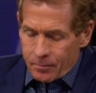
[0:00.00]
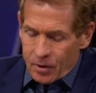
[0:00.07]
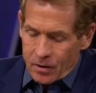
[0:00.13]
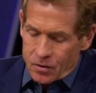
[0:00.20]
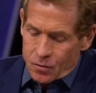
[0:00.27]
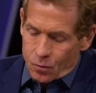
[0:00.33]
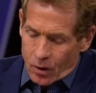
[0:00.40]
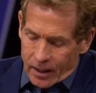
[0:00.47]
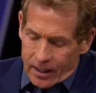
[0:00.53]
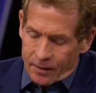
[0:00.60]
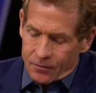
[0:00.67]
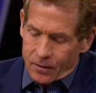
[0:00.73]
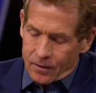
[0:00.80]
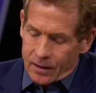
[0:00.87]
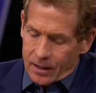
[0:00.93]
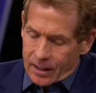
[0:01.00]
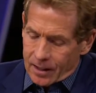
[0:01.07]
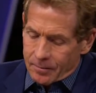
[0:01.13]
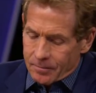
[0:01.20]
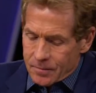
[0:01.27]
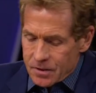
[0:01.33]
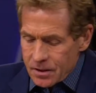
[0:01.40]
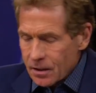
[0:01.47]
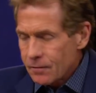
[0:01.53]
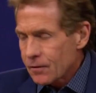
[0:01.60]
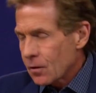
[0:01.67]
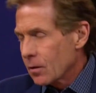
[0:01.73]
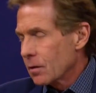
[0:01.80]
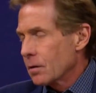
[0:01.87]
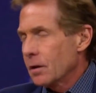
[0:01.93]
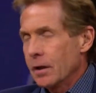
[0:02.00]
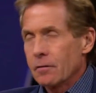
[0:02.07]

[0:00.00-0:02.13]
because right after the game, Steve Kerr,